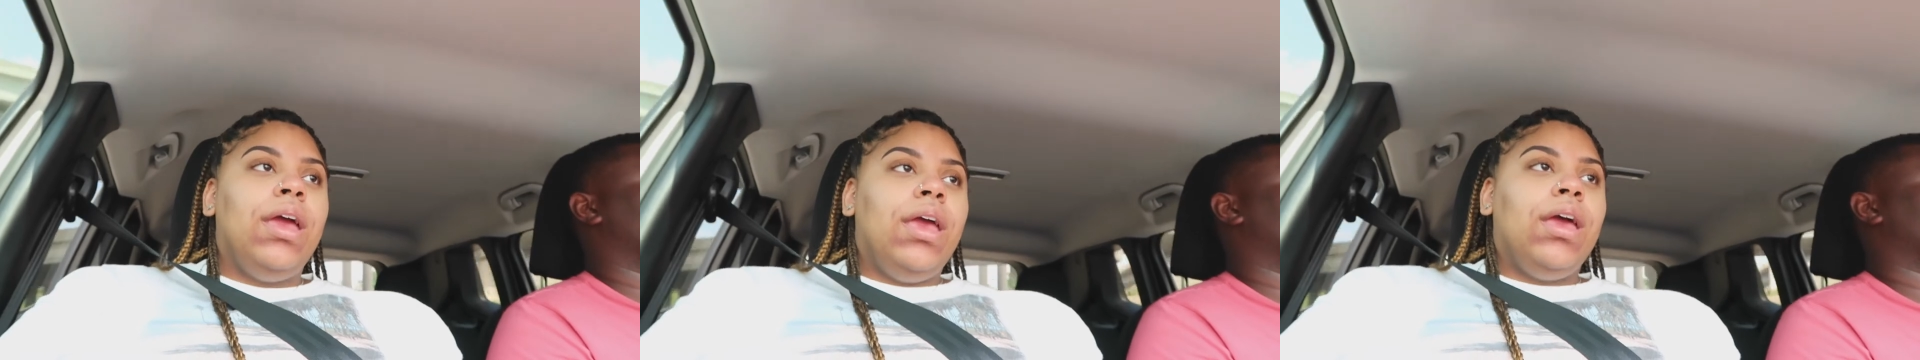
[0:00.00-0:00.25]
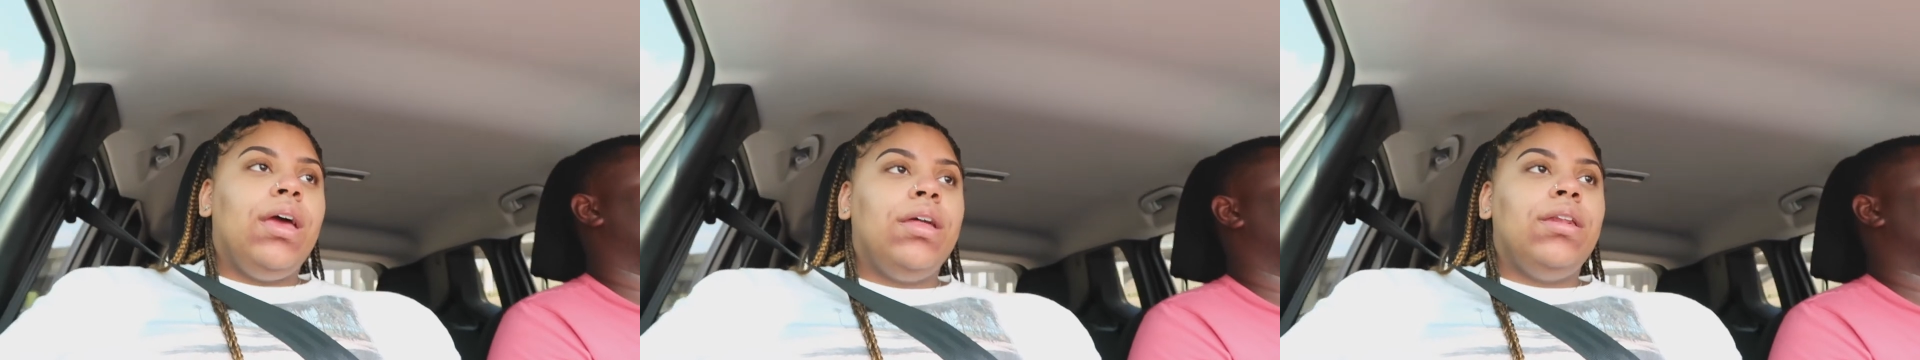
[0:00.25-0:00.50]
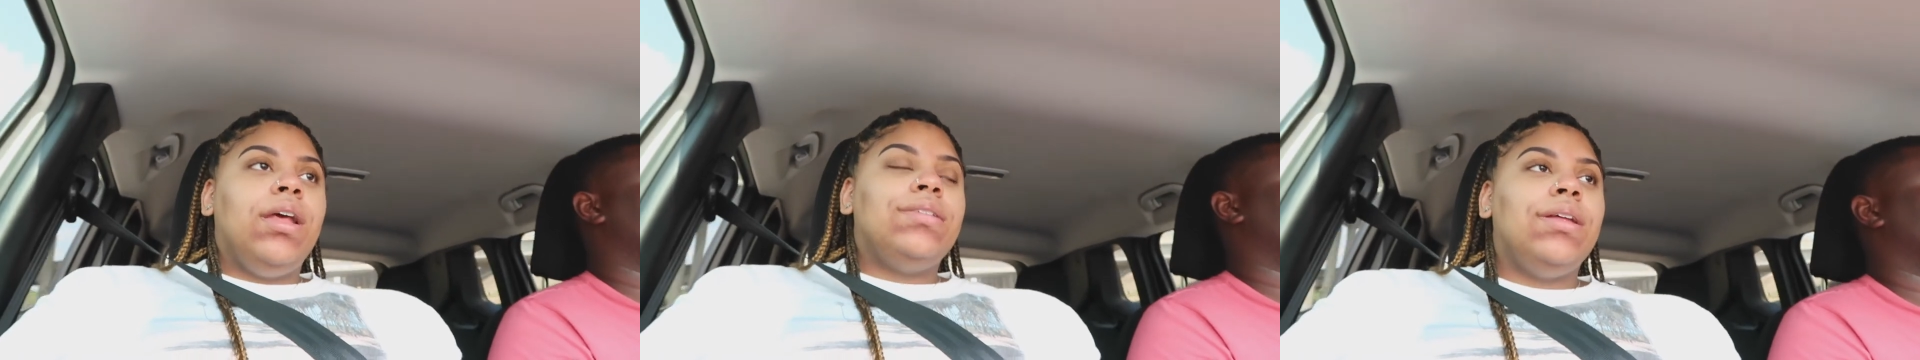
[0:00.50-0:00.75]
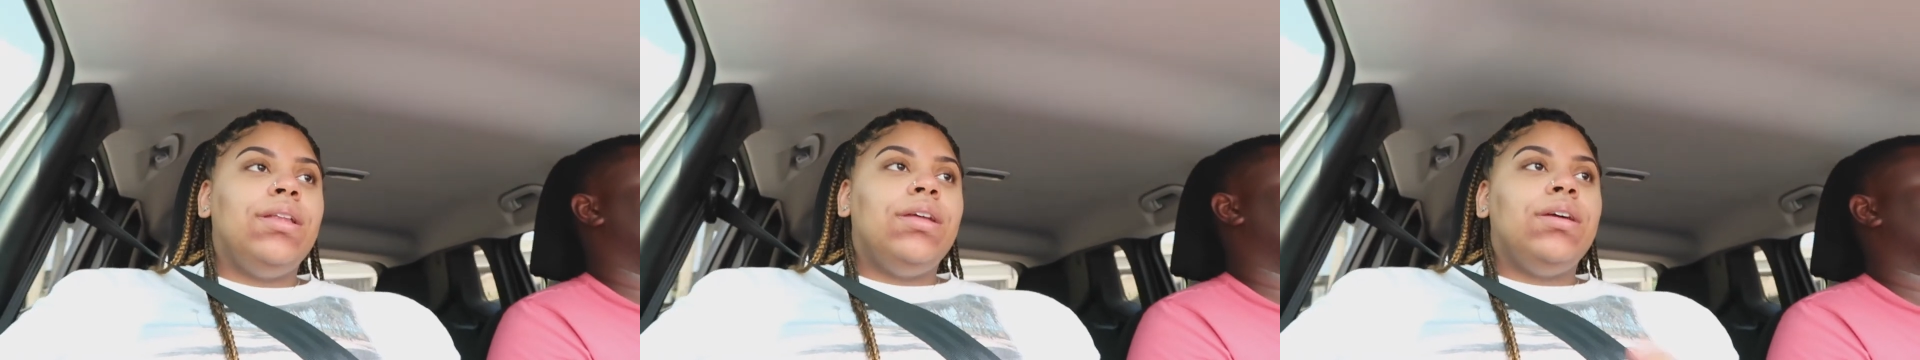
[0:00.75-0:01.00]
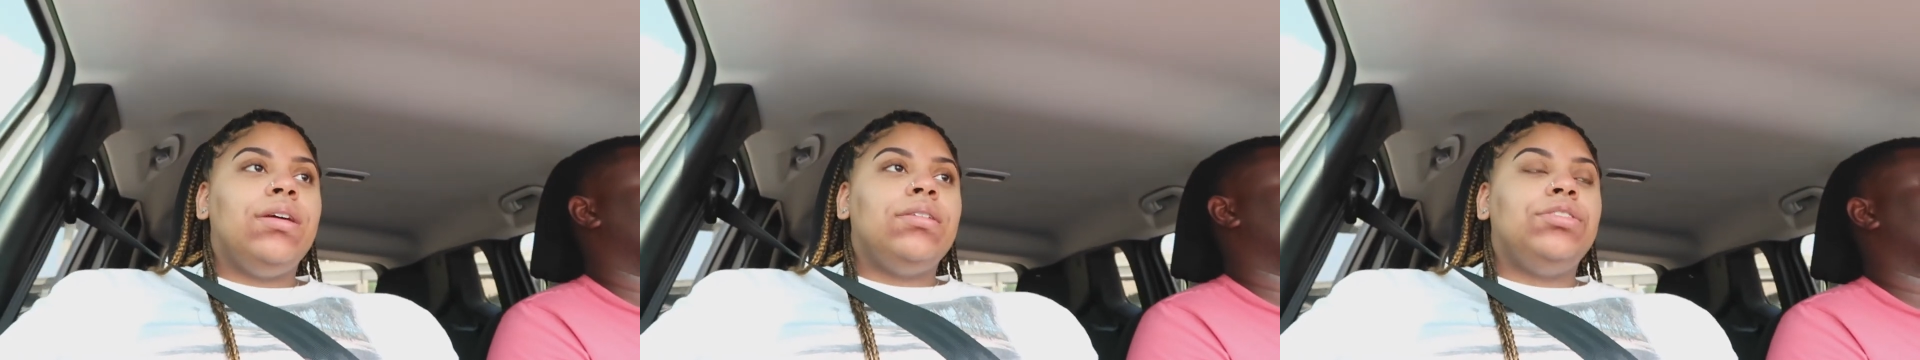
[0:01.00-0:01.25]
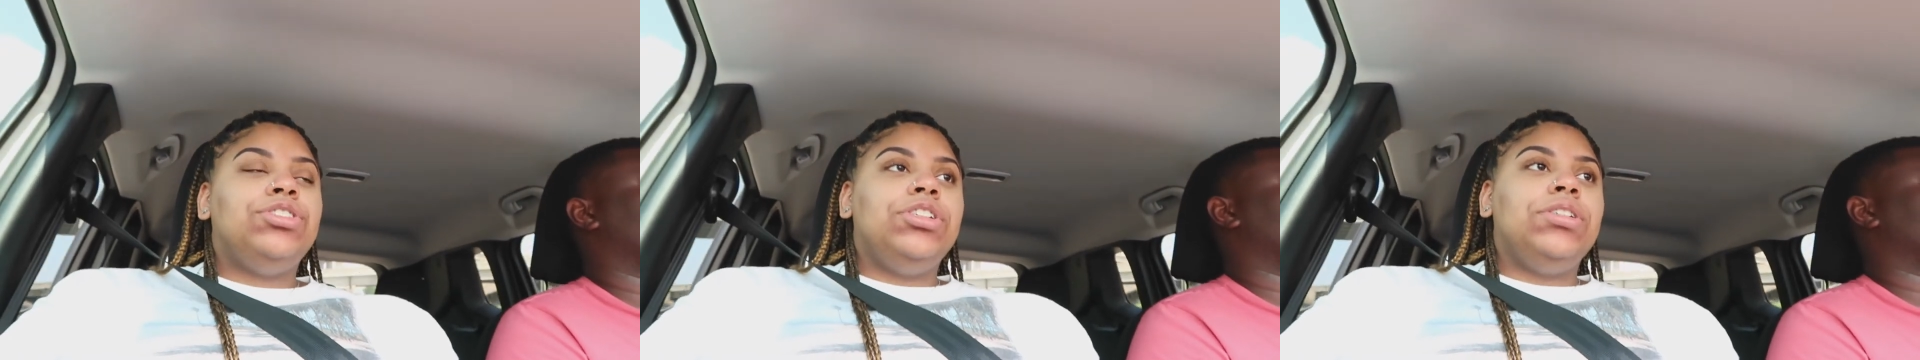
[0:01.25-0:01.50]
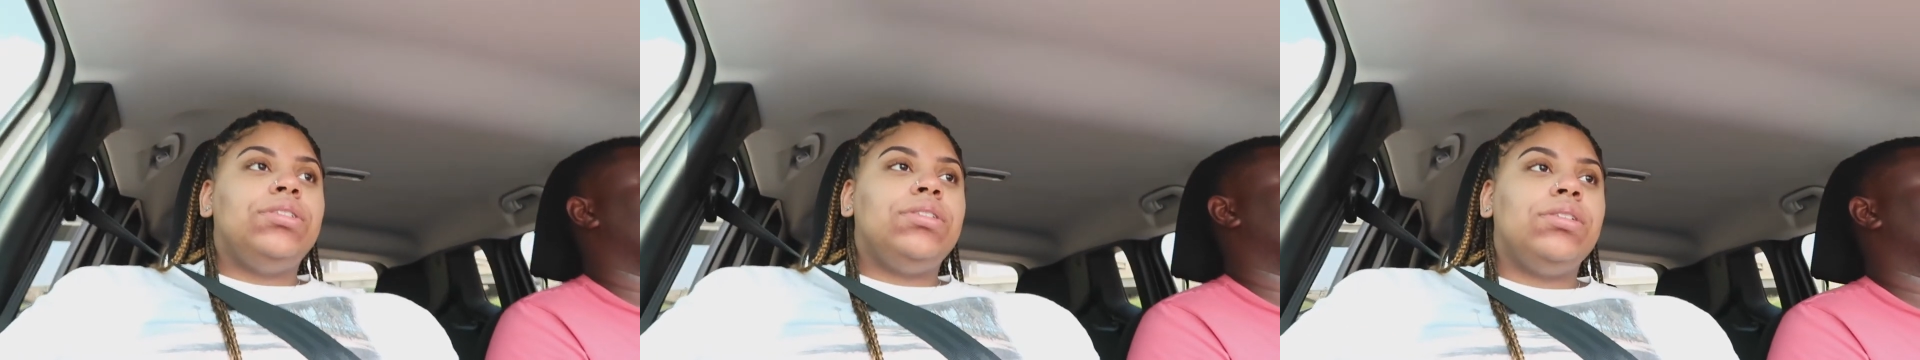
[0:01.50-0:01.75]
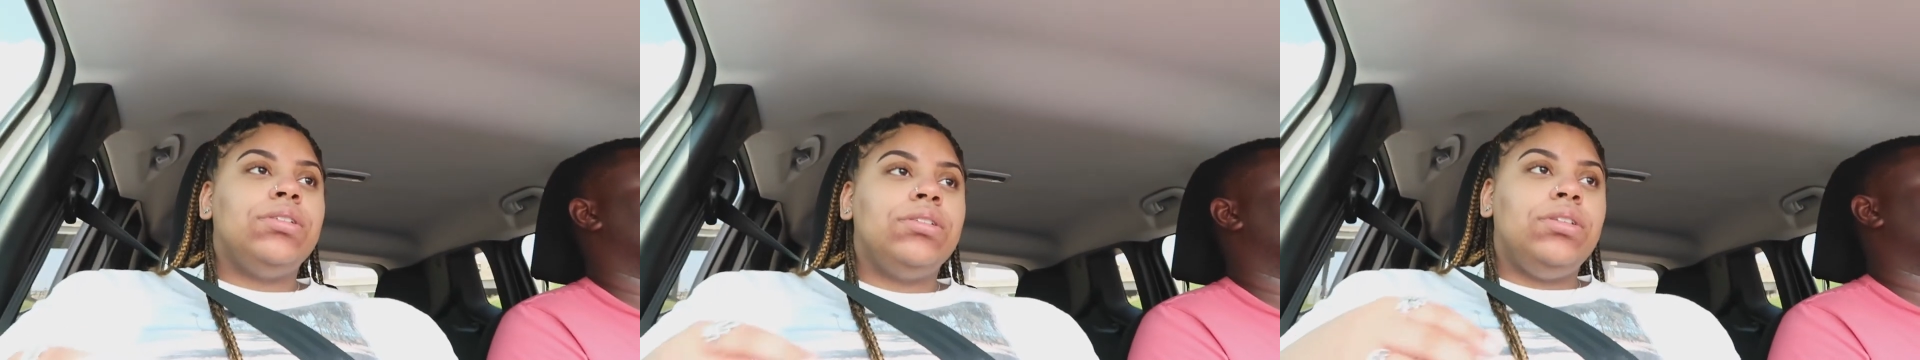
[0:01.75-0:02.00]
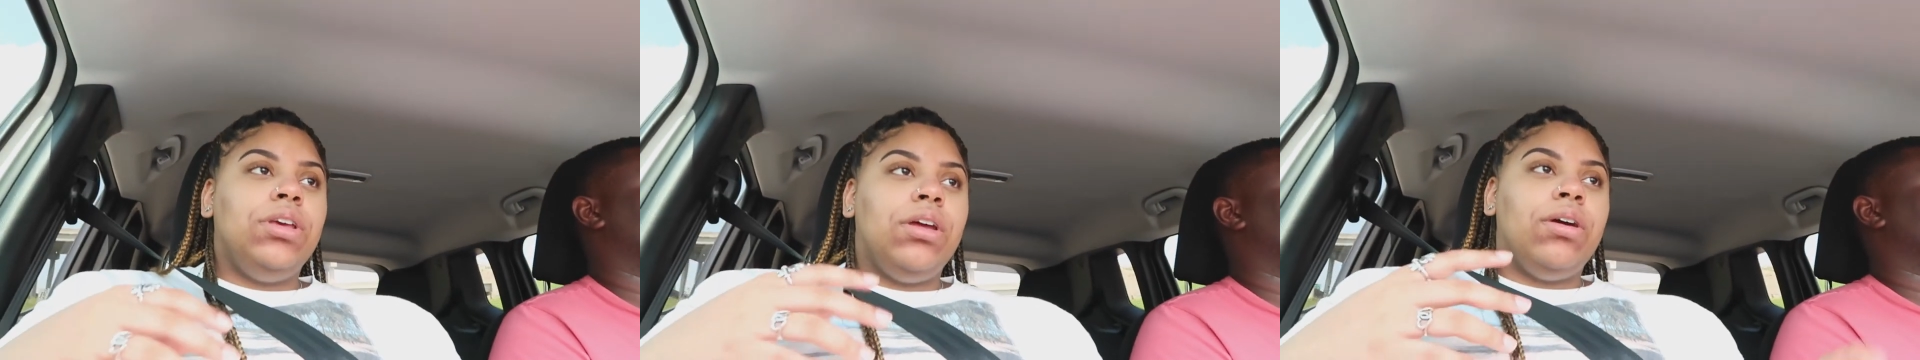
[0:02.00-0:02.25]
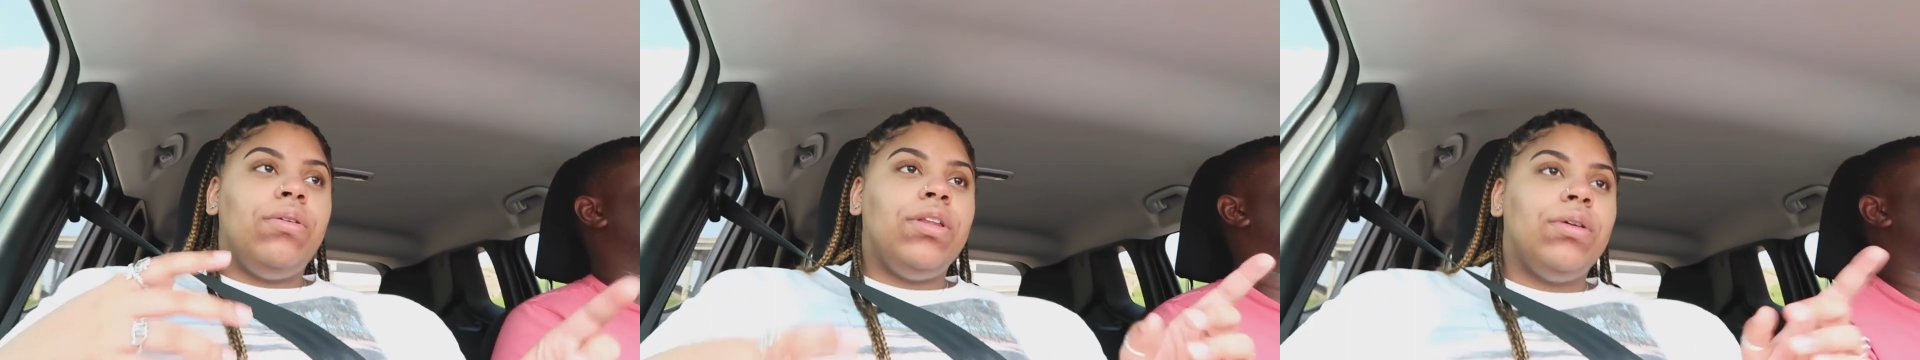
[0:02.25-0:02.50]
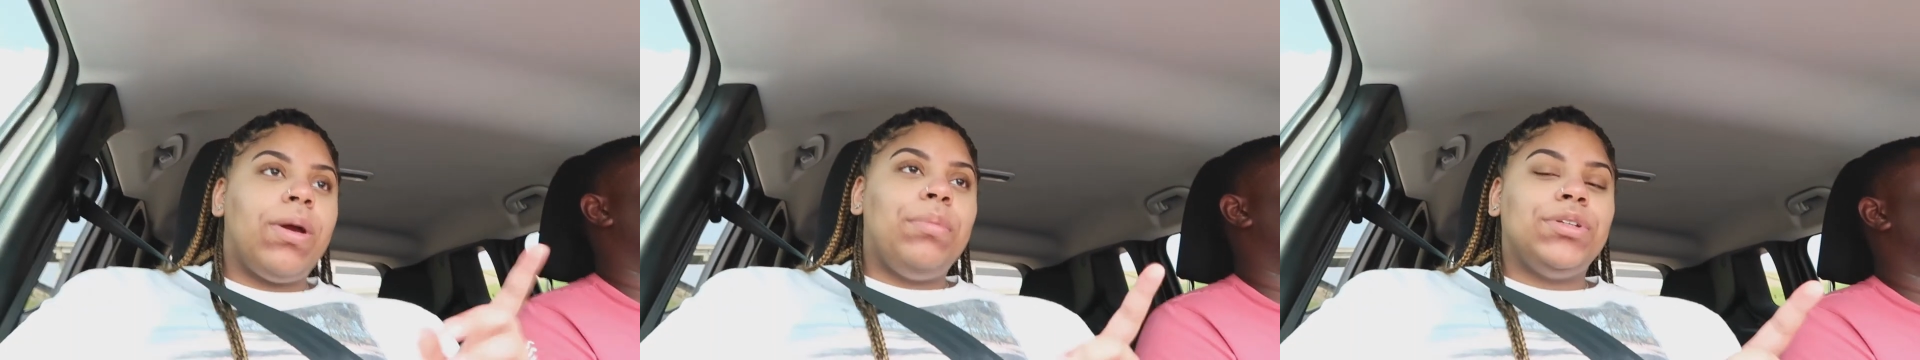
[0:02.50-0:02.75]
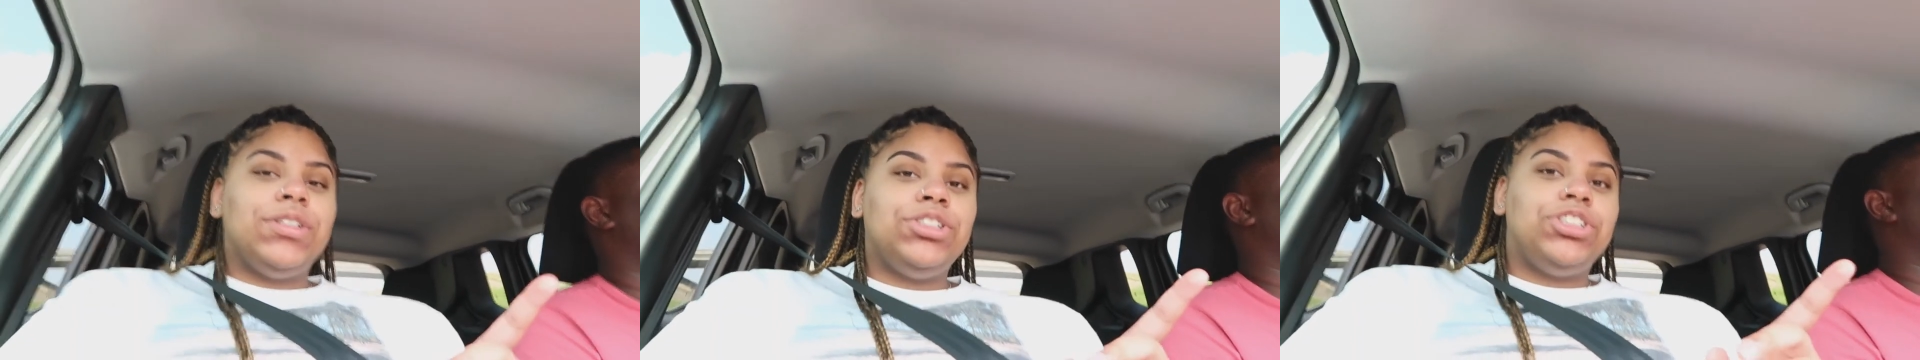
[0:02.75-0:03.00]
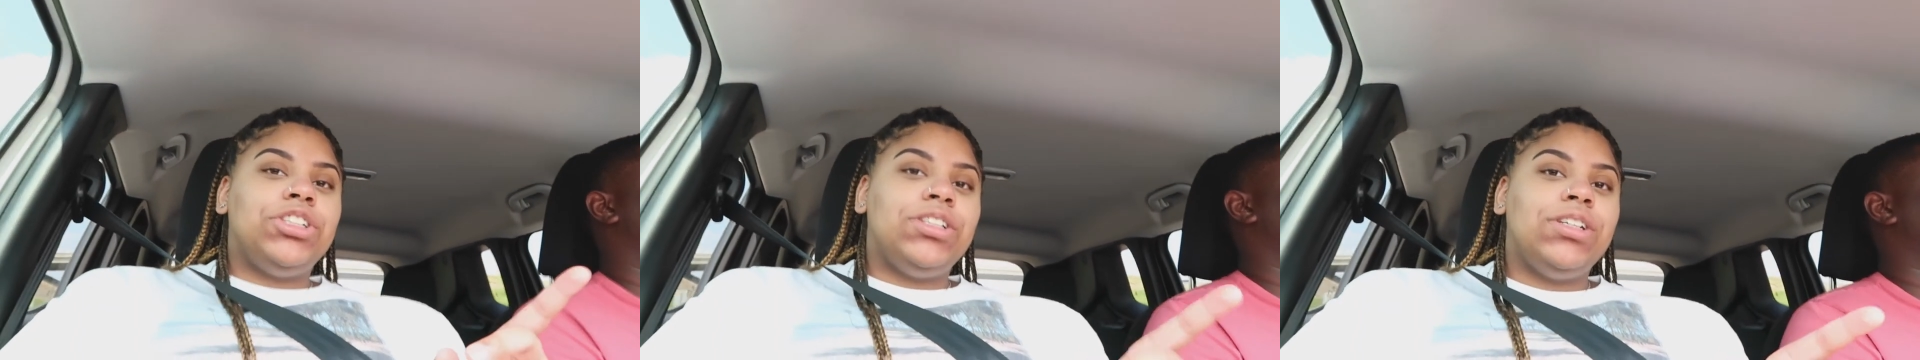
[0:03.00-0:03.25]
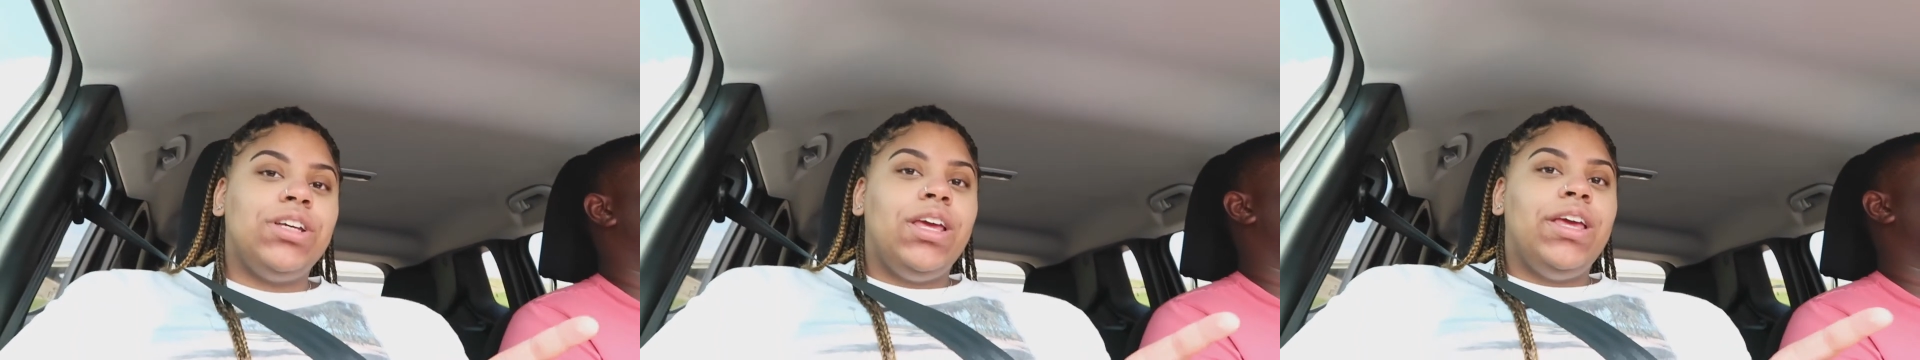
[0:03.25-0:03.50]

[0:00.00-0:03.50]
and they said that she's, you know, in the right position.